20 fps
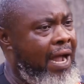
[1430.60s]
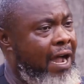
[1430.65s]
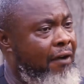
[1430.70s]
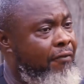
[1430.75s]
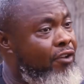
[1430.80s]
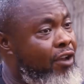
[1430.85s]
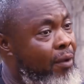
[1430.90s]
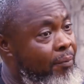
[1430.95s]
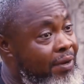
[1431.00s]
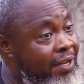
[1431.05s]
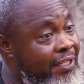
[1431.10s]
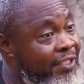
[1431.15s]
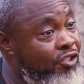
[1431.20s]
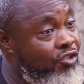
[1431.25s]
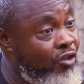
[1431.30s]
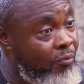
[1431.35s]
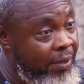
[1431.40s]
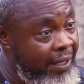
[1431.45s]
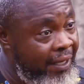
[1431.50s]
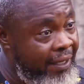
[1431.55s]
Have you not been
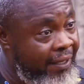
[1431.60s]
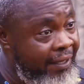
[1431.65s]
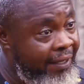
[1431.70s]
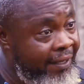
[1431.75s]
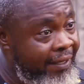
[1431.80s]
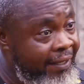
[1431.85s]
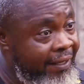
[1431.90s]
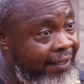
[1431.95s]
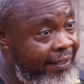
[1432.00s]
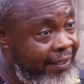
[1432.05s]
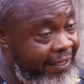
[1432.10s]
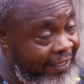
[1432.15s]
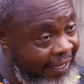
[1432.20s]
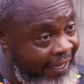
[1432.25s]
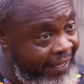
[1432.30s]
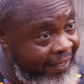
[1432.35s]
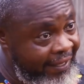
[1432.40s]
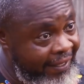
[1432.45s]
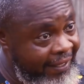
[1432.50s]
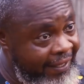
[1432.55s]
listening to me,
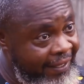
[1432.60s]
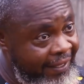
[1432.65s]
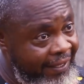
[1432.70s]
Ike?